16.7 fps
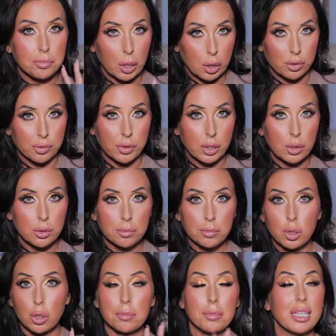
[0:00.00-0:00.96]
perfumes
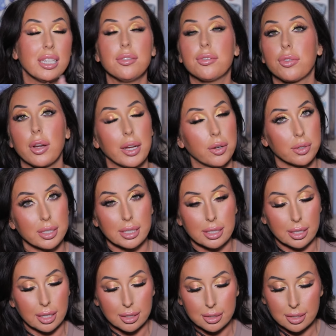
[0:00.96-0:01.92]
or mini
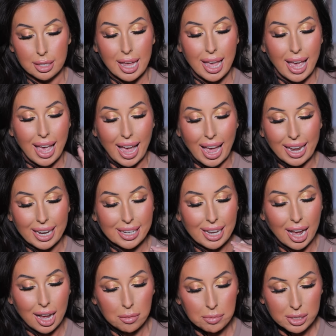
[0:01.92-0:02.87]
fragrances, and
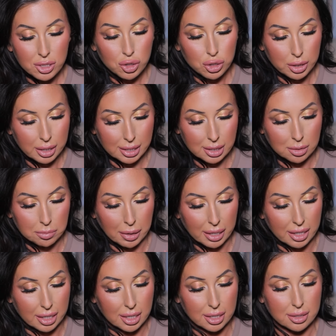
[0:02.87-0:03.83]
I'm intrigued by
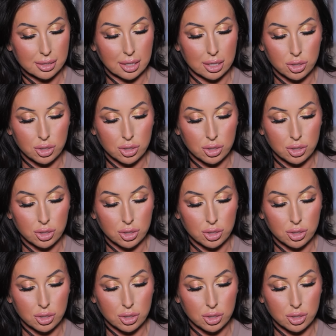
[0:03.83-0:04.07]
these.